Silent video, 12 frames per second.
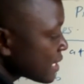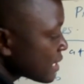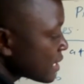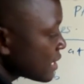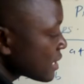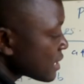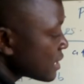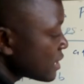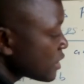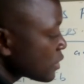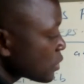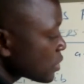is
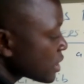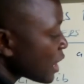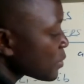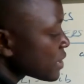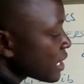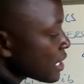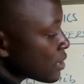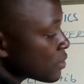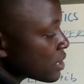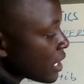these two terms that are not